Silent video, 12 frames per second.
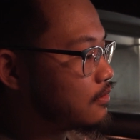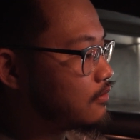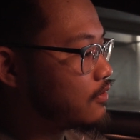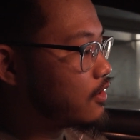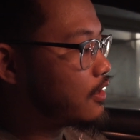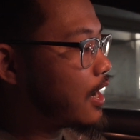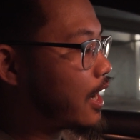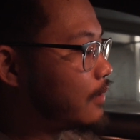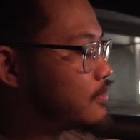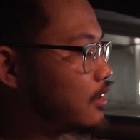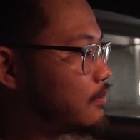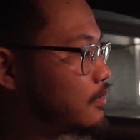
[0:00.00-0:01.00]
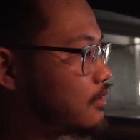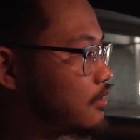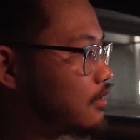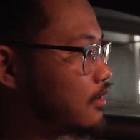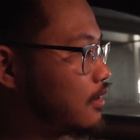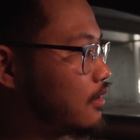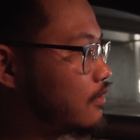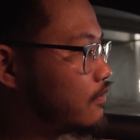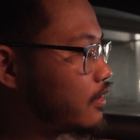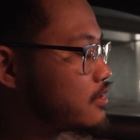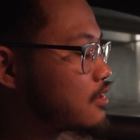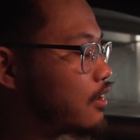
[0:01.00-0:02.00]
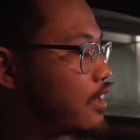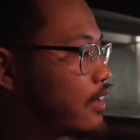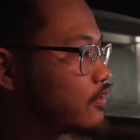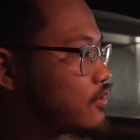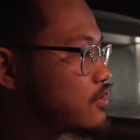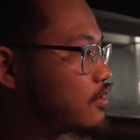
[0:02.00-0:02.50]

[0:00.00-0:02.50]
very hyped up and very sought after.